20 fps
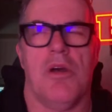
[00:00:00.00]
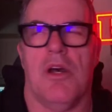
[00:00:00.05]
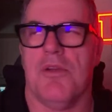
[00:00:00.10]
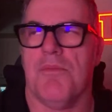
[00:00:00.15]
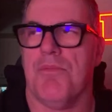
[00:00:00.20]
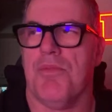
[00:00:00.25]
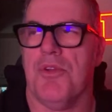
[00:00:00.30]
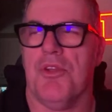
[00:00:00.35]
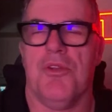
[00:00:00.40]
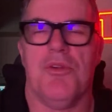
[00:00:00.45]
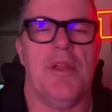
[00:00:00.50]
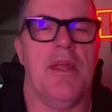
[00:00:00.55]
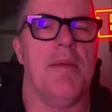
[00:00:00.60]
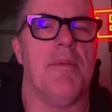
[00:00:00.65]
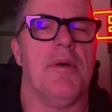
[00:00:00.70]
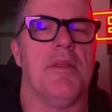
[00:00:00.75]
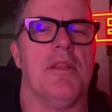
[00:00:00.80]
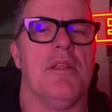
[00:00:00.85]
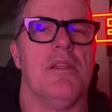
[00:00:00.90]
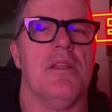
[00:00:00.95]
I'll put your name
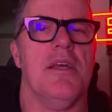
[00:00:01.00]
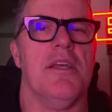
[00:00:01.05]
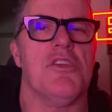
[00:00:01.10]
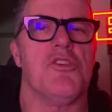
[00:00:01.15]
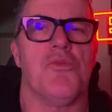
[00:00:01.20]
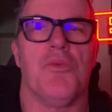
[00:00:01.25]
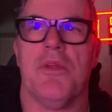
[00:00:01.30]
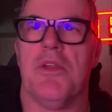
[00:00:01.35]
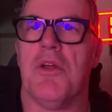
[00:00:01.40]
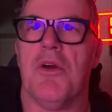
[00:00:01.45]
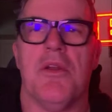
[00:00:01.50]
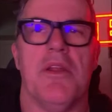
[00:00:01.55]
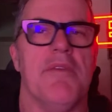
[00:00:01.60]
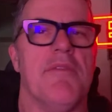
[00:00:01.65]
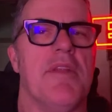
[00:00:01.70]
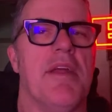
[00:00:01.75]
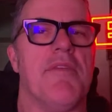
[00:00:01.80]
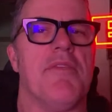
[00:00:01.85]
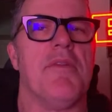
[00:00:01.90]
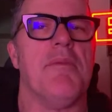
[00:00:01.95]
on the list. We don't
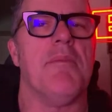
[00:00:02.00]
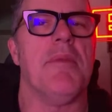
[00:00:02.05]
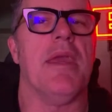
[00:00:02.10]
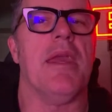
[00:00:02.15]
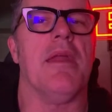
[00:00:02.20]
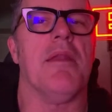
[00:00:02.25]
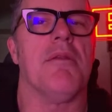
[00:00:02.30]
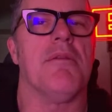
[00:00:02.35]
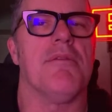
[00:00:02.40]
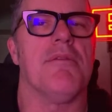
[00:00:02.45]
even have to meet.